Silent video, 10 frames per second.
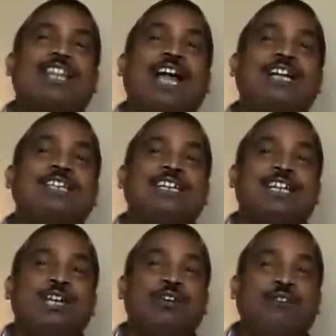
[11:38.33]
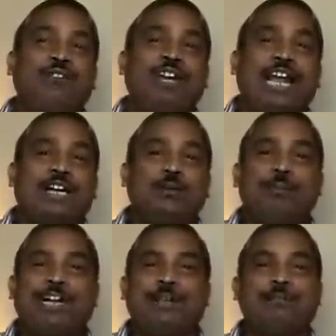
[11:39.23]
that you will feel like to
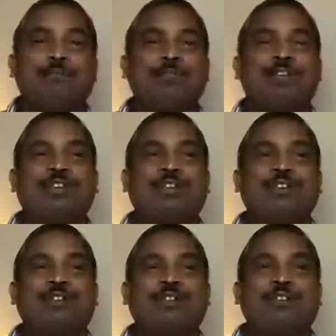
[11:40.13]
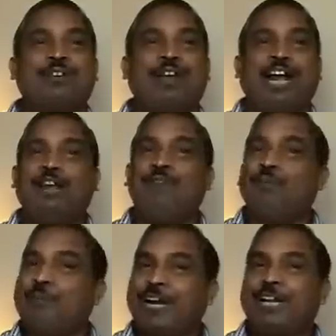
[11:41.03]
beat him. And if
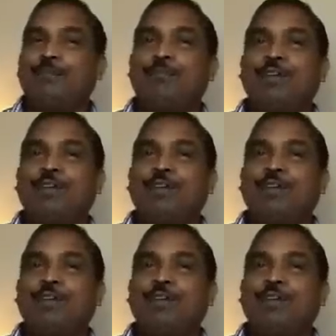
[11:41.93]
you beat